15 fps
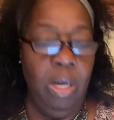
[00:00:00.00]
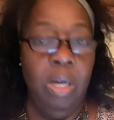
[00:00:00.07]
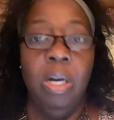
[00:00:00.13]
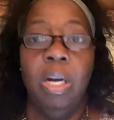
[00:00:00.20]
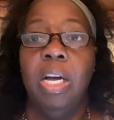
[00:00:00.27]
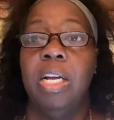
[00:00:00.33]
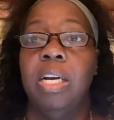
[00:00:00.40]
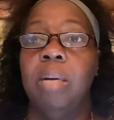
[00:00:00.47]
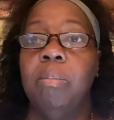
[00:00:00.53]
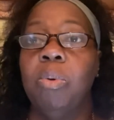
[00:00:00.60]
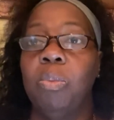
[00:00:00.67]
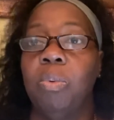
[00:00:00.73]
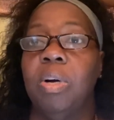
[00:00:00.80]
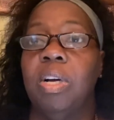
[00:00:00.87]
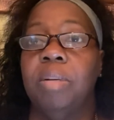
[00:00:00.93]
Okay, number
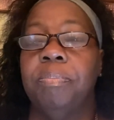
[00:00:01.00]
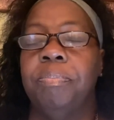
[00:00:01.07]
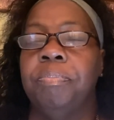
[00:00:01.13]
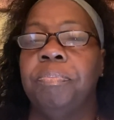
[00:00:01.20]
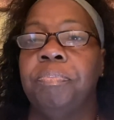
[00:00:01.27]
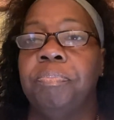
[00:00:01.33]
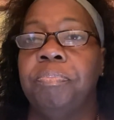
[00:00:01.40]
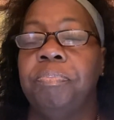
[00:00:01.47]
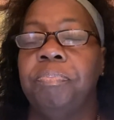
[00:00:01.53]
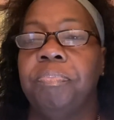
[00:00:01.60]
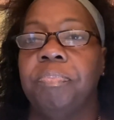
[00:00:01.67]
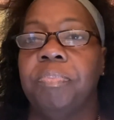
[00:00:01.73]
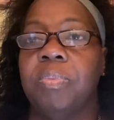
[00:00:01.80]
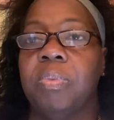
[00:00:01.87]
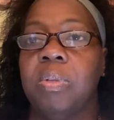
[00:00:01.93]
one,
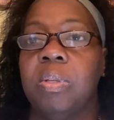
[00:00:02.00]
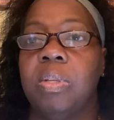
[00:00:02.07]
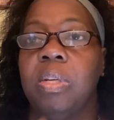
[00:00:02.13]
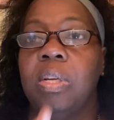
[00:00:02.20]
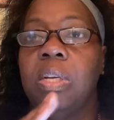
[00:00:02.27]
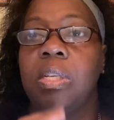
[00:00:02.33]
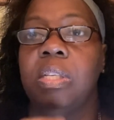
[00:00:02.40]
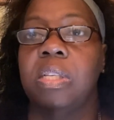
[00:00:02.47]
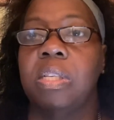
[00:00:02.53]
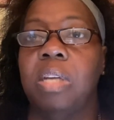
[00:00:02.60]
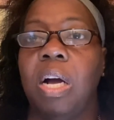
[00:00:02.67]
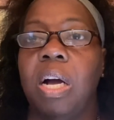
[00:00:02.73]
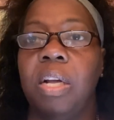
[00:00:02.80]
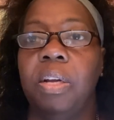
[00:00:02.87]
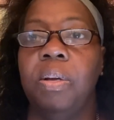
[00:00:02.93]

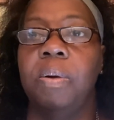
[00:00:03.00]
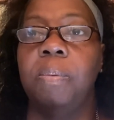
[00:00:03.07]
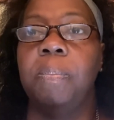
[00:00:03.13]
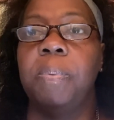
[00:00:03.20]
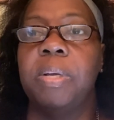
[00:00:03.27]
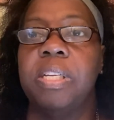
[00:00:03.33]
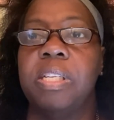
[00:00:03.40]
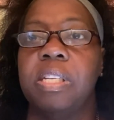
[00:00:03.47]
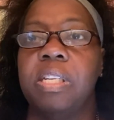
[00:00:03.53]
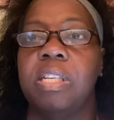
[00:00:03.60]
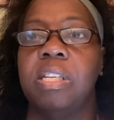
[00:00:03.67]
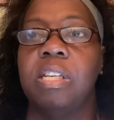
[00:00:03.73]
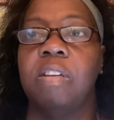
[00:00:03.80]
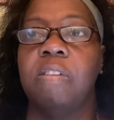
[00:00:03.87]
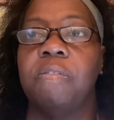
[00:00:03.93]
starting your
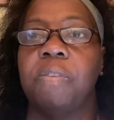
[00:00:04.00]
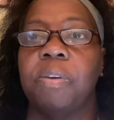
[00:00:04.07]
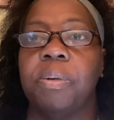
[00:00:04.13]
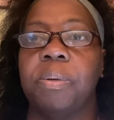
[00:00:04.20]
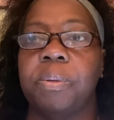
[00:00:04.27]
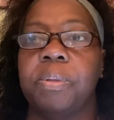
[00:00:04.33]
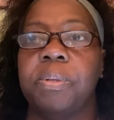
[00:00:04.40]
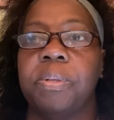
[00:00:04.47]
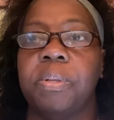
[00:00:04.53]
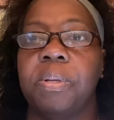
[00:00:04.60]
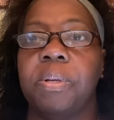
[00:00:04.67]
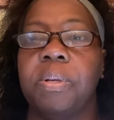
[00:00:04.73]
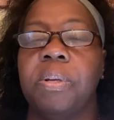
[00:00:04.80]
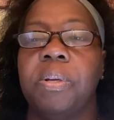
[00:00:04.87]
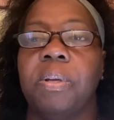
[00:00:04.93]
business first.
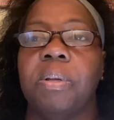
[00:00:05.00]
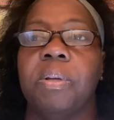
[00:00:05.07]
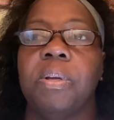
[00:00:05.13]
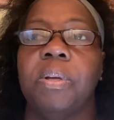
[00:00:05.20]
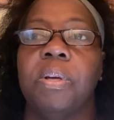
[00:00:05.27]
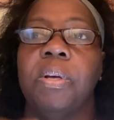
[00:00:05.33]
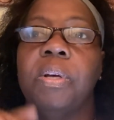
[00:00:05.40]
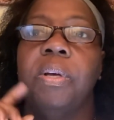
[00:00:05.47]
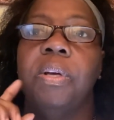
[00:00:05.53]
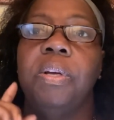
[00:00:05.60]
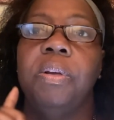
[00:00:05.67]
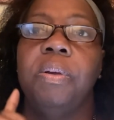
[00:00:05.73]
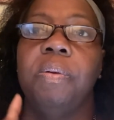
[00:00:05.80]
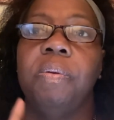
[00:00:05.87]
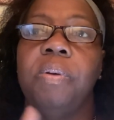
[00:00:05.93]

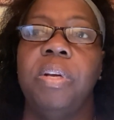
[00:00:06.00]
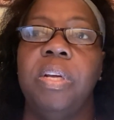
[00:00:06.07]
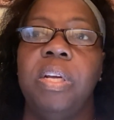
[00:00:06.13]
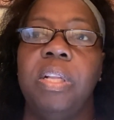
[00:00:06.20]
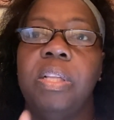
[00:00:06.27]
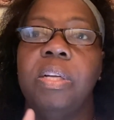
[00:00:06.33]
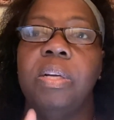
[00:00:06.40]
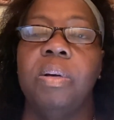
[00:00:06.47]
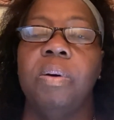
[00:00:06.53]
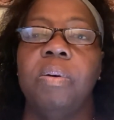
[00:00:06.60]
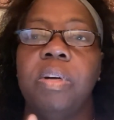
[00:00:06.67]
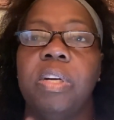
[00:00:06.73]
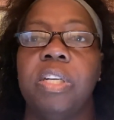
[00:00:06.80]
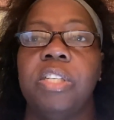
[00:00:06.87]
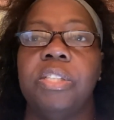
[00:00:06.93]
You need to go
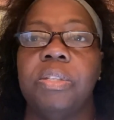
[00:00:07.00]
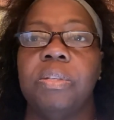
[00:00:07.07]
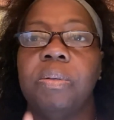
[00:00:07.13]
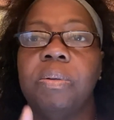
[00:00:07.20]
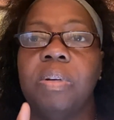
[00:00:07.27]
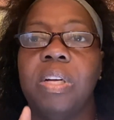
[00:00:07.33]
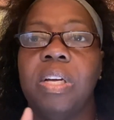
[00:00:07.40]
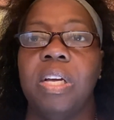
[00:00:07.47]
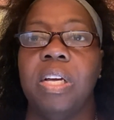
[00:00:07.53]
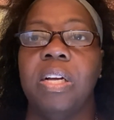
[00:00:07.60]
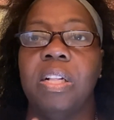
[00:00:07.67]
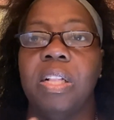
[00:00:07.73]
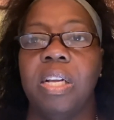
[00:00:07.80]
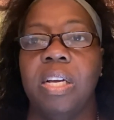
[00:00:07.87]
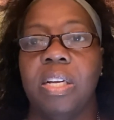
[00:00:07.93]
get your
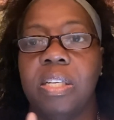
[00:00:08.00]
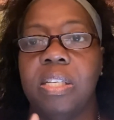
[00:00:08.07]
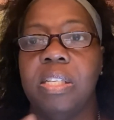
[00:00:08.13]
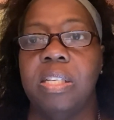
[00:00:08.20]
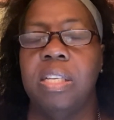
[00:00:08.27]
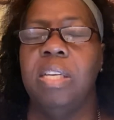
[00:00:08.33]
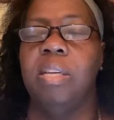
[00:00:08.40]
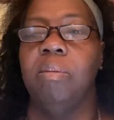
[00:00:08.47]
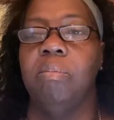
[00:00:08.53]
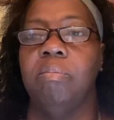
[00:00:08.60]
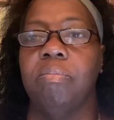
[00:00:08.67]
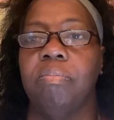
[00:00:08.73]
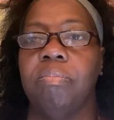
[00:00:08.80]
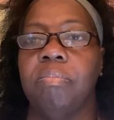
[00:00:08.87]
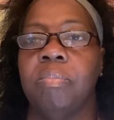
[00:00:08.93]
LLC
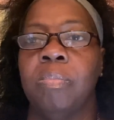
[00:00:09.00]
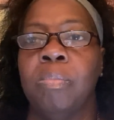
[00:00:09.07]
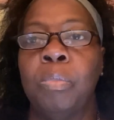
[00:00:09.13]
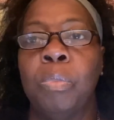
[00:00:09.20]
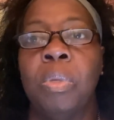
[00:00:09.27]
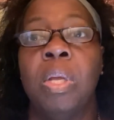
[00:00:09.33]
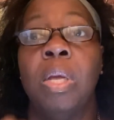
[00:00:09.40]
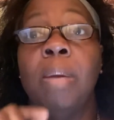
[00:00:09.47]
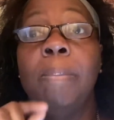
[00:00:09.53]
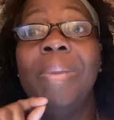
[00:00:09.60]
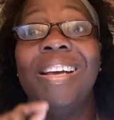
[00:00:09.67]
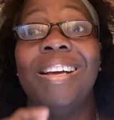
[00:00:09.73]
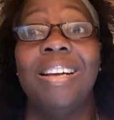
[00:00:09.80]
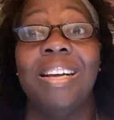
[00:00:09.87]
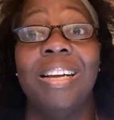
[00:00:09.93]

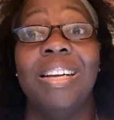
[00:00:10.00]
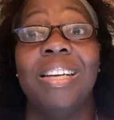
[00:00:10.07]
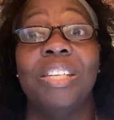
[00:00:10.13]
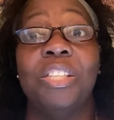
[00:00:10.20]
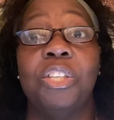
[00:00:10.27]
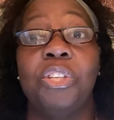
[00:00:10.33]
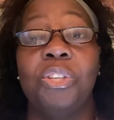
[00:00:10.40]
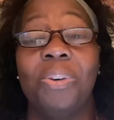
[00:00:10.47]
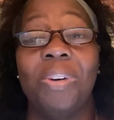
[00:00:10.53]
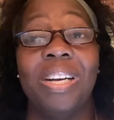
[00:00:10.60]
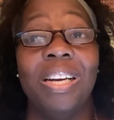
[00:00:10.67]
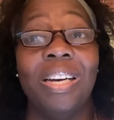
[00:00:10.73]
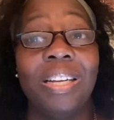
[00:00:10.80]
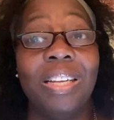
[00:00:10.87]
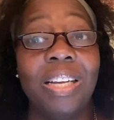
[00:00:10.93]
because your
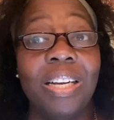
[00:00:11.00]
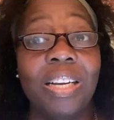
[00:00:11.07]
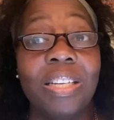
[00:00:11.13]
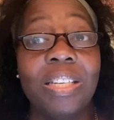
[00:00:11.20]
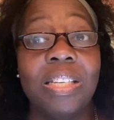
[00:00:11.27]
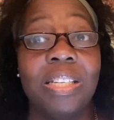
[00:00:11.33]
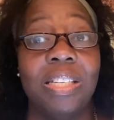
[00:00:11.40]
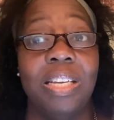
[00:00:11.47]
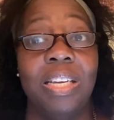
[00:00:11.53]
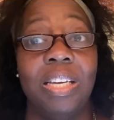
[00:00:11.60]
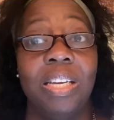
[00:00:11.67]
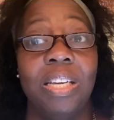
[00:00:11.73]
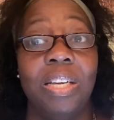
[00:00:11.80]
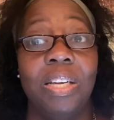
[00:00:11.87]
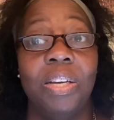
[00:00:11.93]

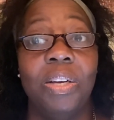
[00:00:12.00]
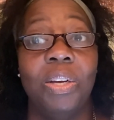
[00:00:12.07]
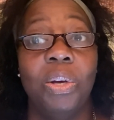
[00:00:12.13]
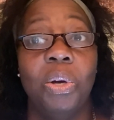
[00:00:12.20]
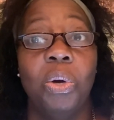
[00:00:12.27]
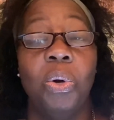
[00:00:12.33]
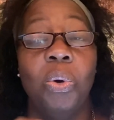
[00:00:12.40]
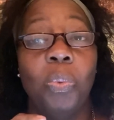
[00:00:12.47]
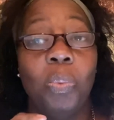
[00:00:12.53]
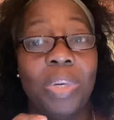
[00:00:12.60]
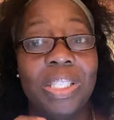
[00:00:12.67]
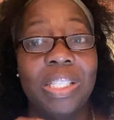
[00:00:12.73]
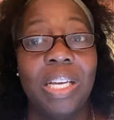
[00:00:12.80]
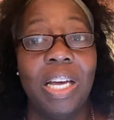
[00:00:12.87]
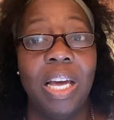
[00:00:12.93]
LLC
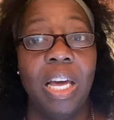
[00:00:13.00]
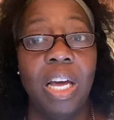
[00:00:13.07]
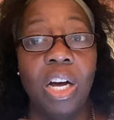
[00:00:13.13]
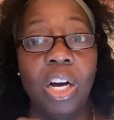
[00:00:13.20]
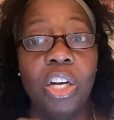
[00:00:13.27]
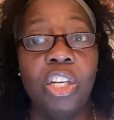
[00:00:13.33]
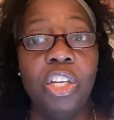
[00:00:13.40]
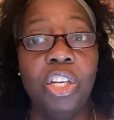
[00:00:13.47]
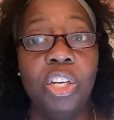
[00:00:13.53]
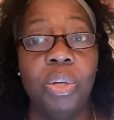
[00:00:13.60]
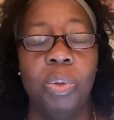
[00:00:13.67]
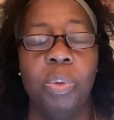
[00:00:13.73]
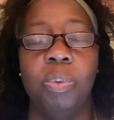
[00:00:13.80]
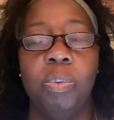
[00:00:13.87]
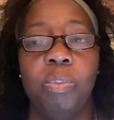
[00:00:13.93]
will tell
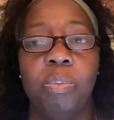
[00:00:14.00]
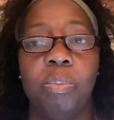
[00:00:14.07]
you